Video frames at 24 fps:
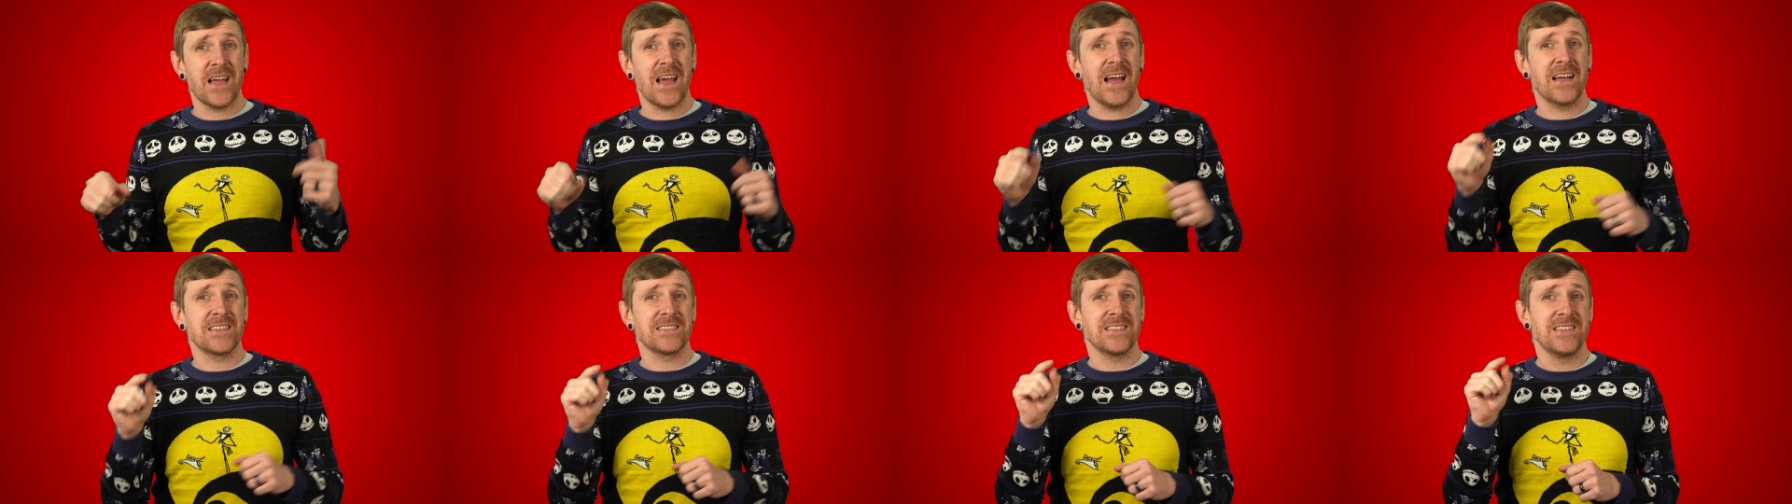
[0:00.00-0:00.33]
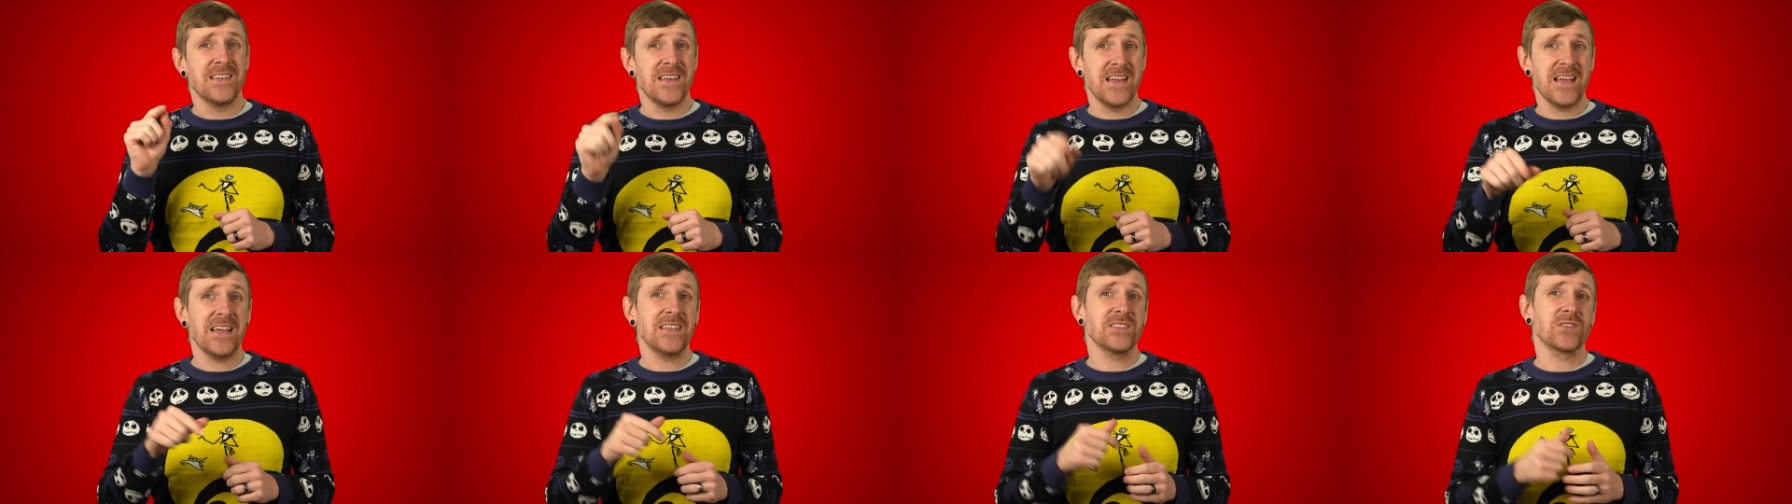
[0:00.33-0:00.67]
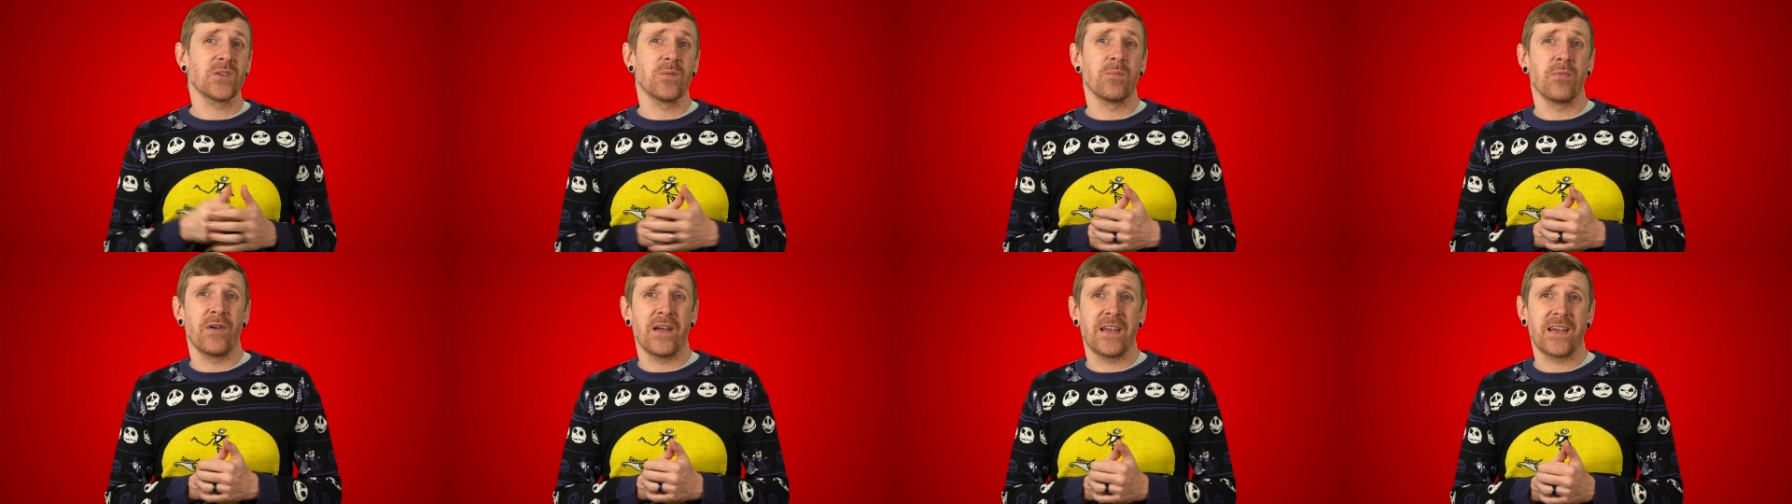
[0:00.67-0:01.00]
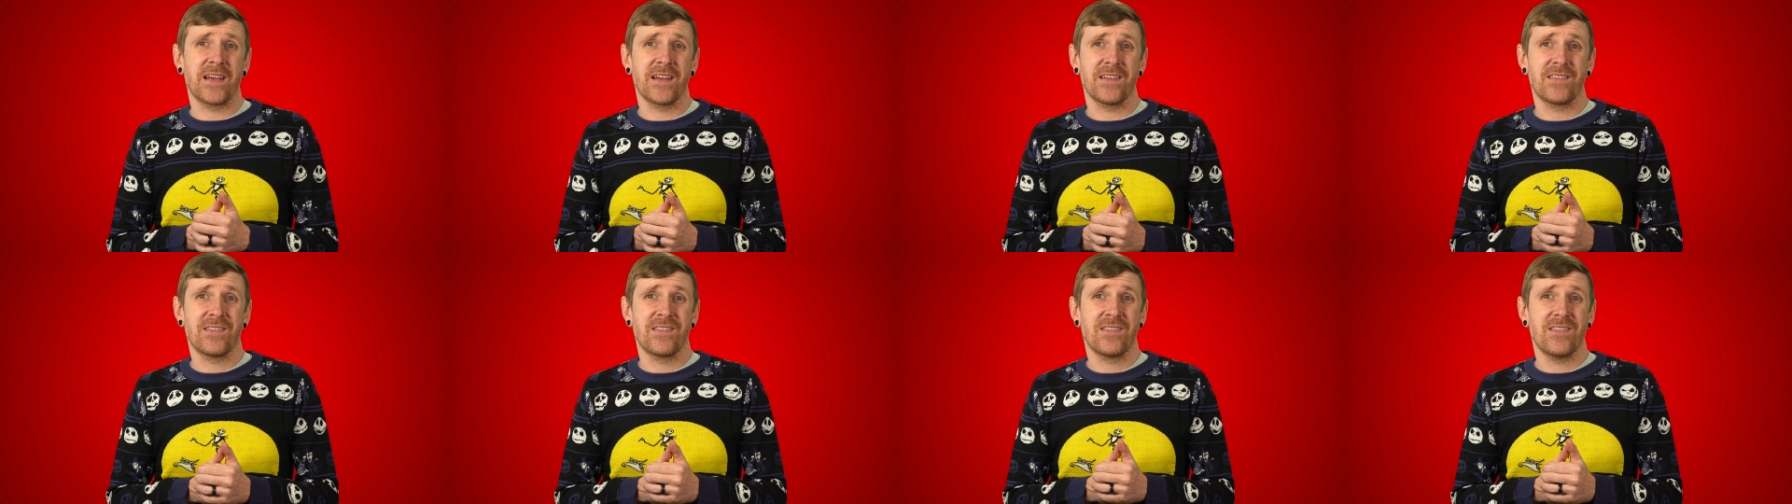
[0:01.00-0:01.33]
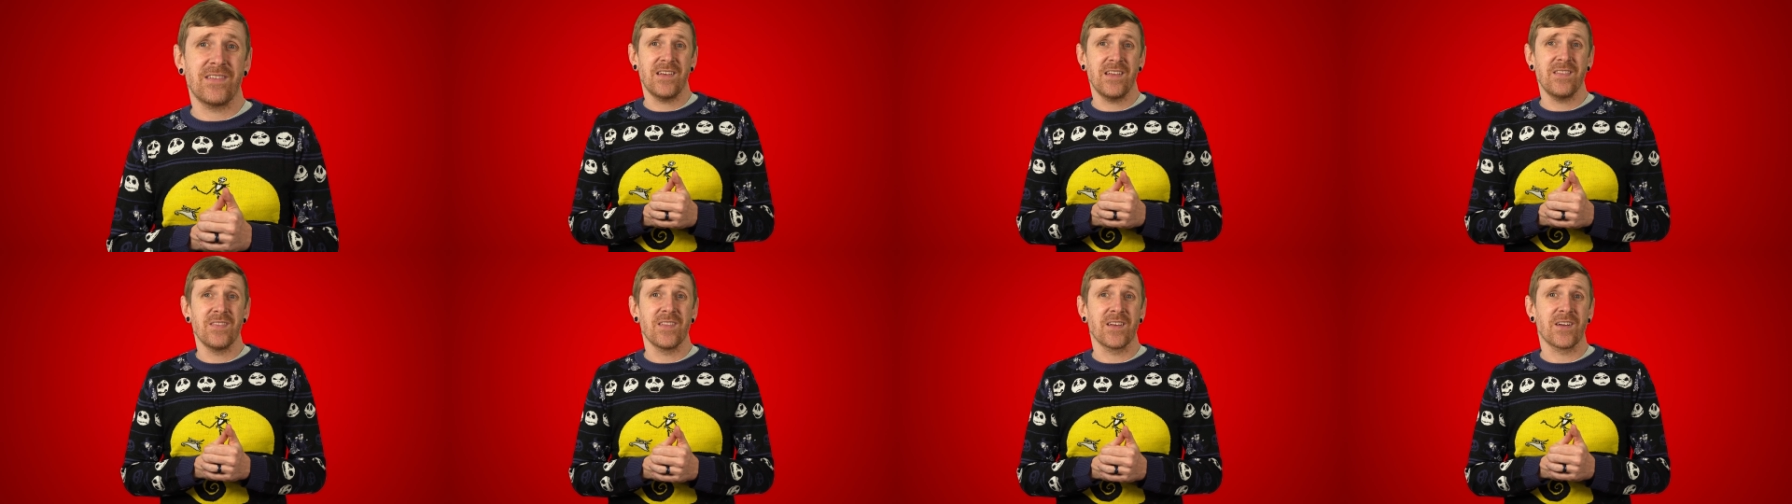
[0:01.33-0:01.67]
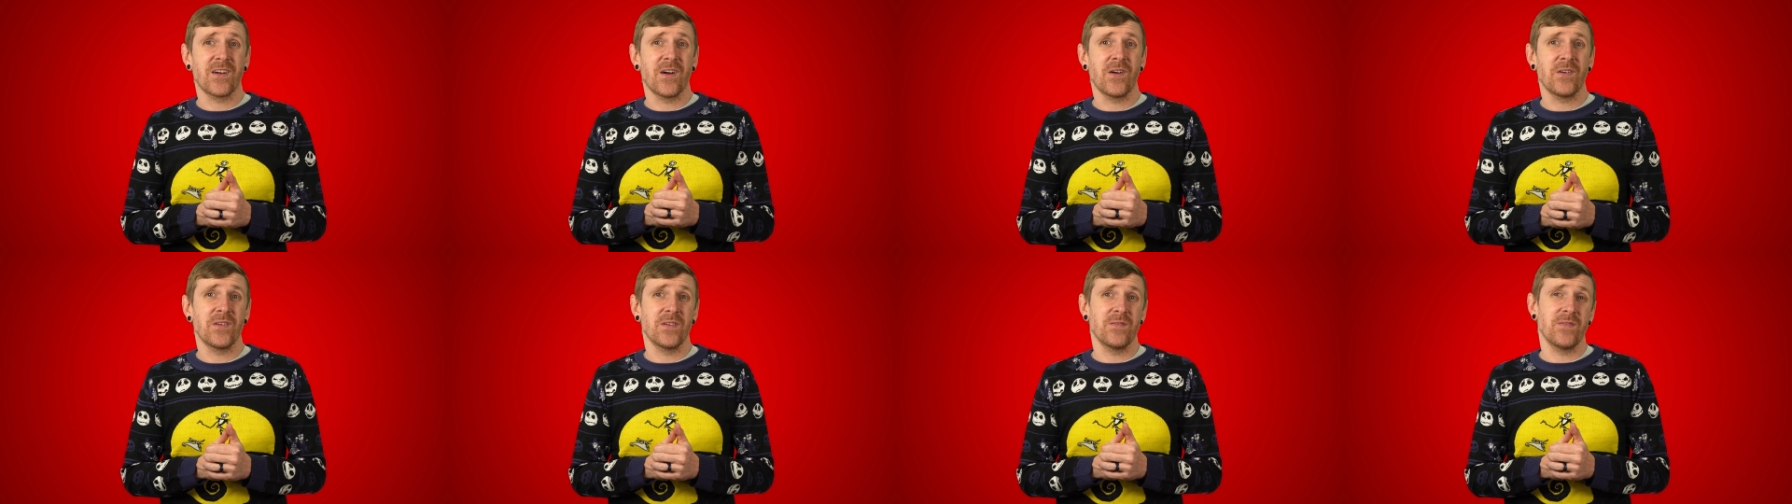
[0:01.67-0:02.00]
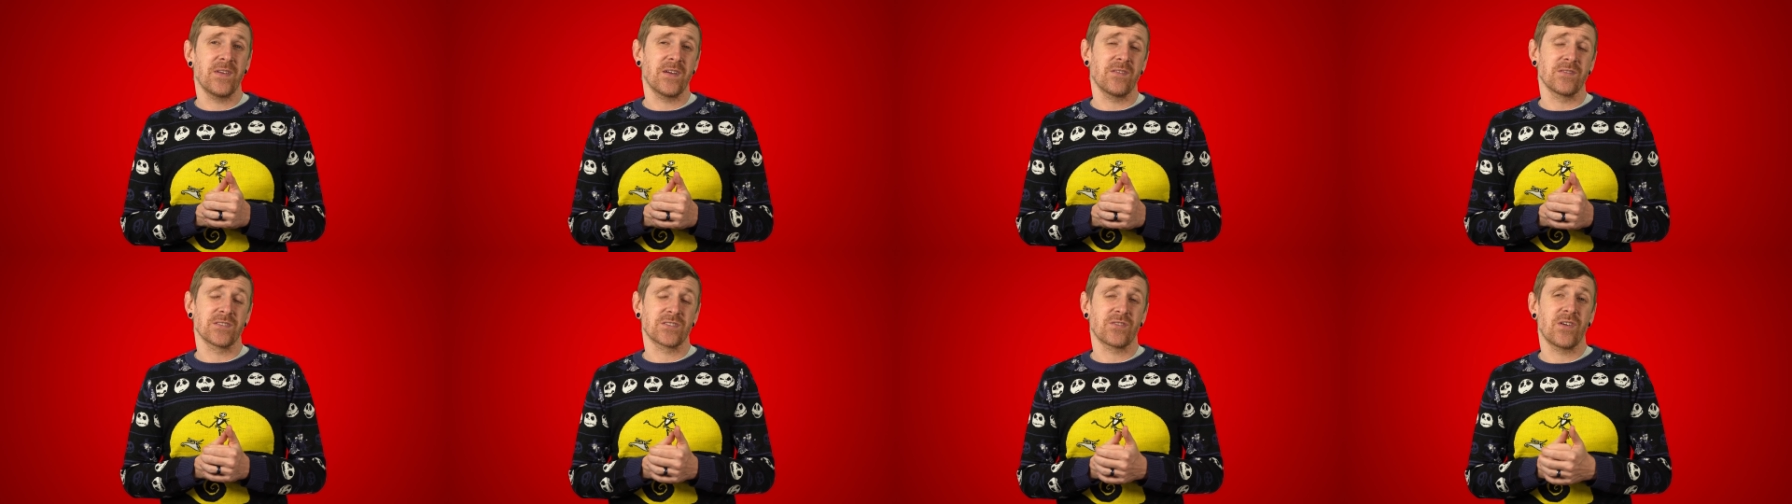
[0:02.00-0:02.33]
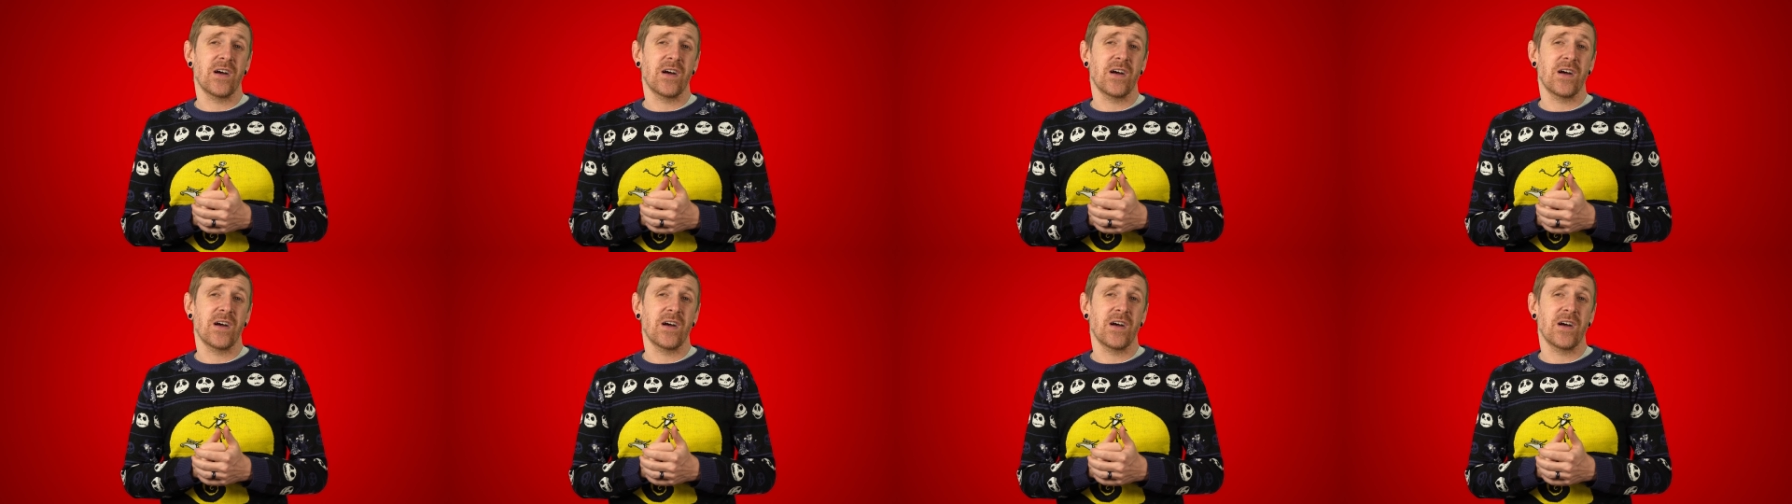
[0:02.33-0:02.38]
as nasal blankets in the Garden of English